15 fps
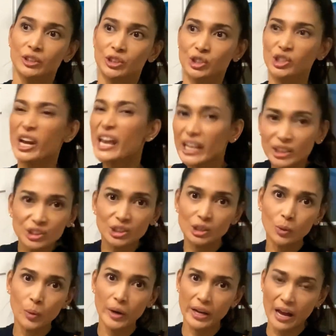change the
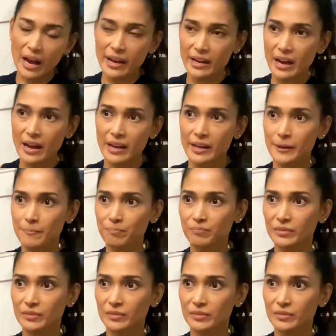way I